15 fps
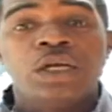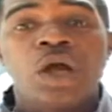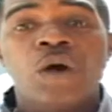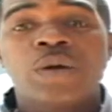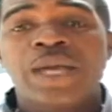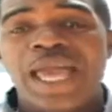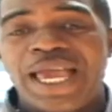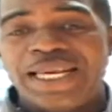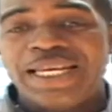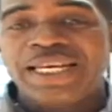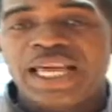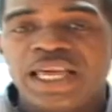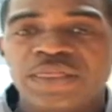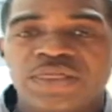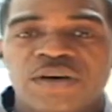
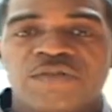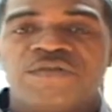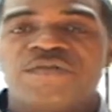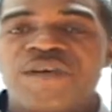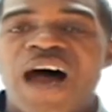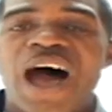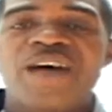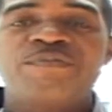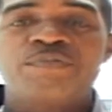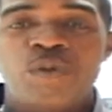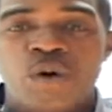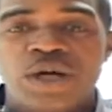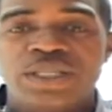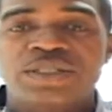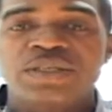located in the 5
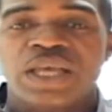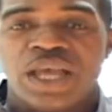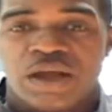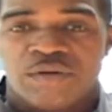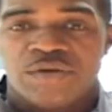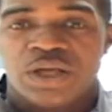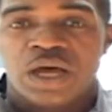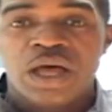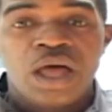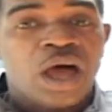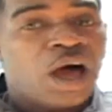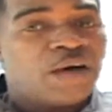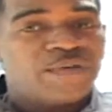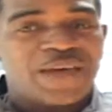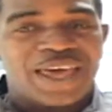Points area
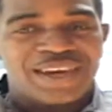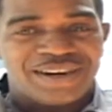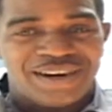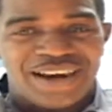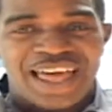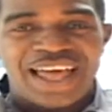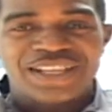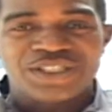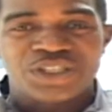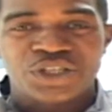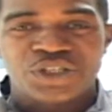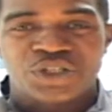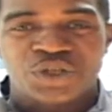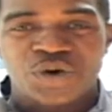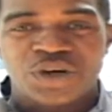of
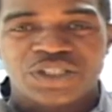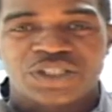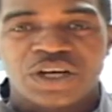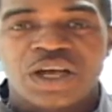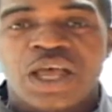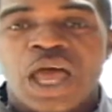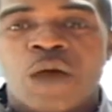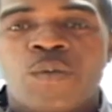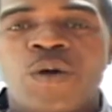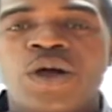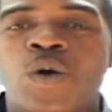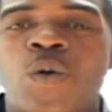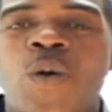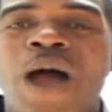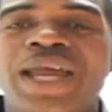Atlanta, Georgia. And
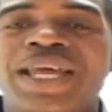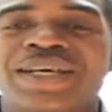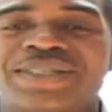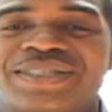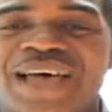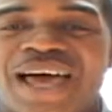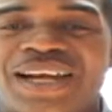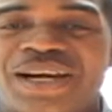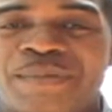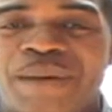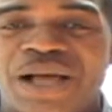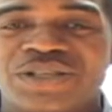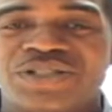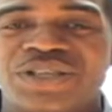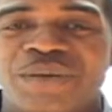we're quite excited
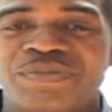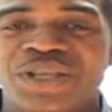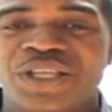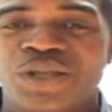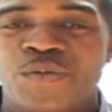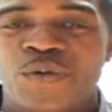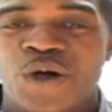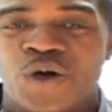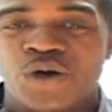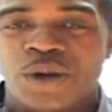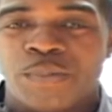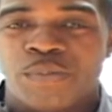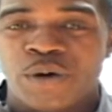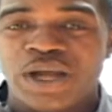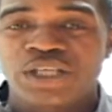about something that we're going
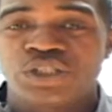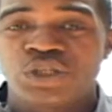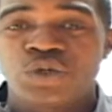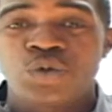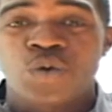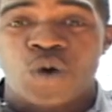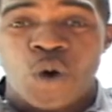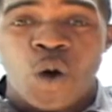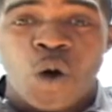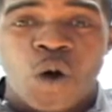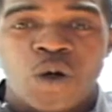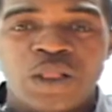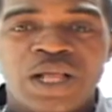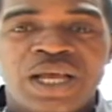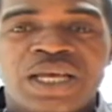to bring to you
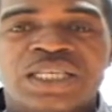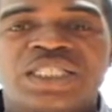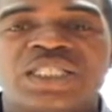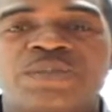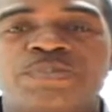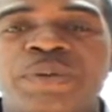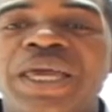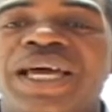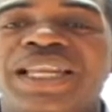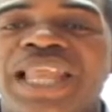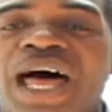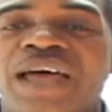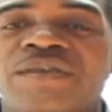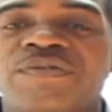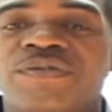called Speak
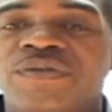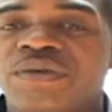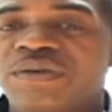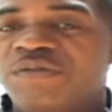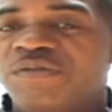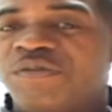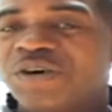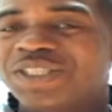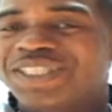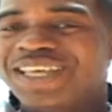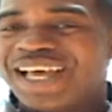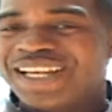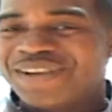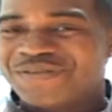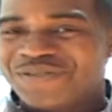Life for
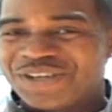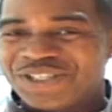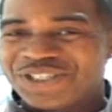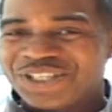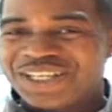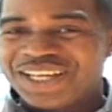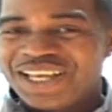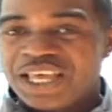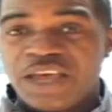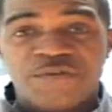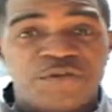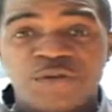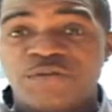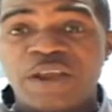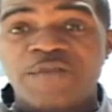Television.
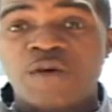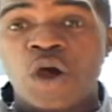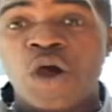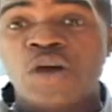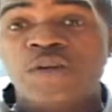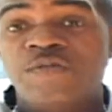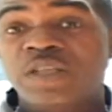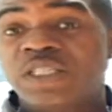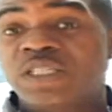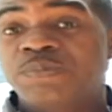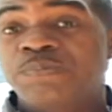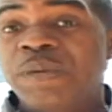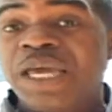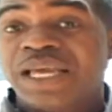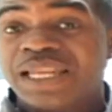If you've never heard of the
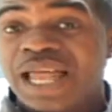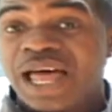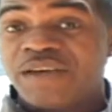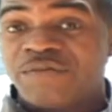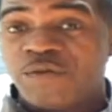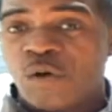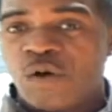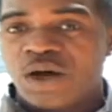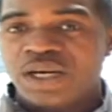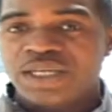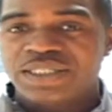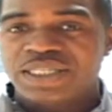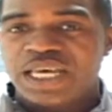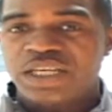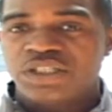Speak Life
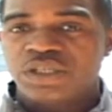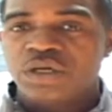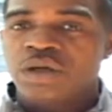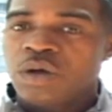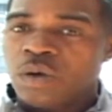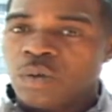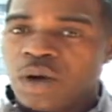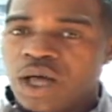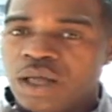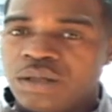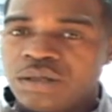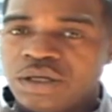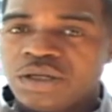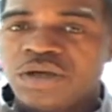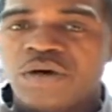organization, well,
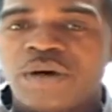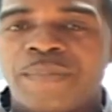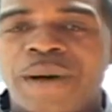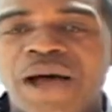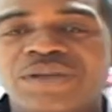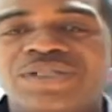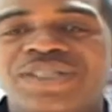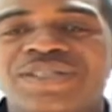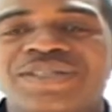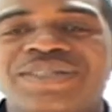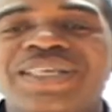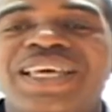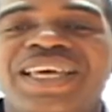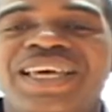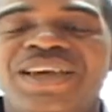you're about to
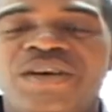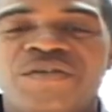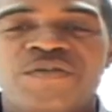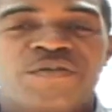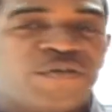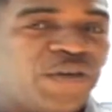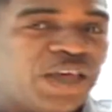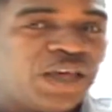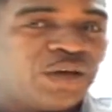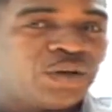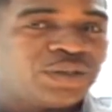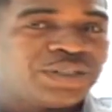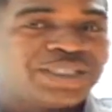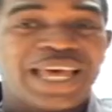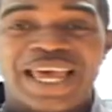see, feel,
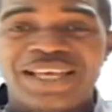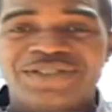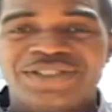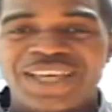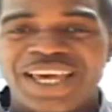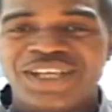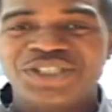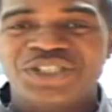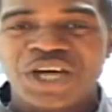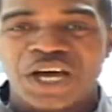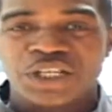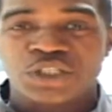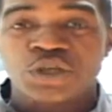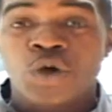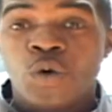taste, and
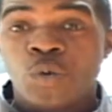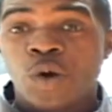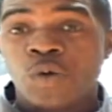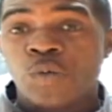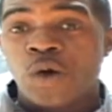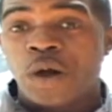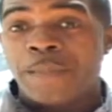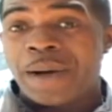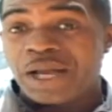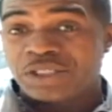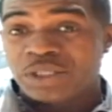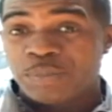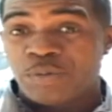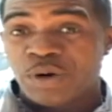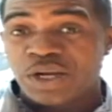touch what we're about
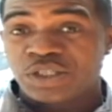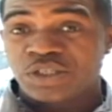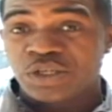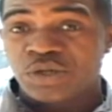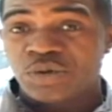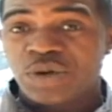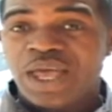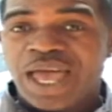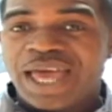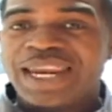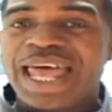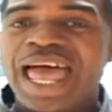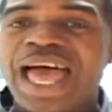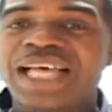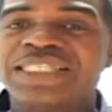to bring to you. And
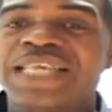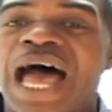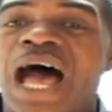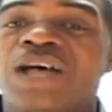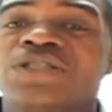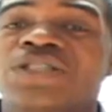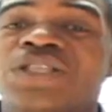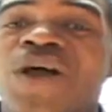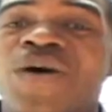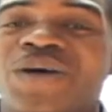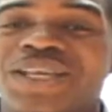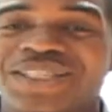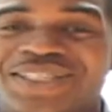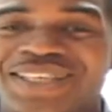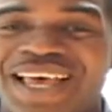as our
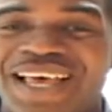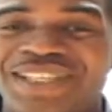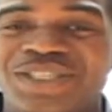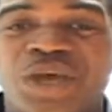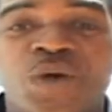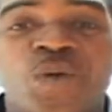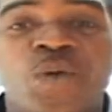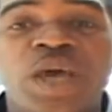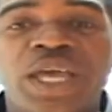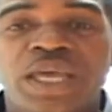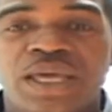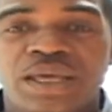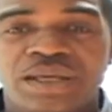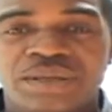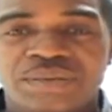slogan says,
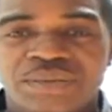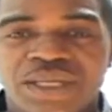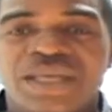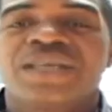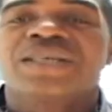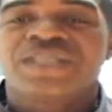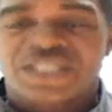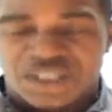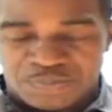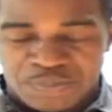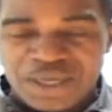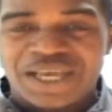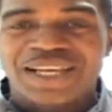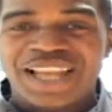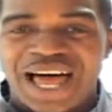we speak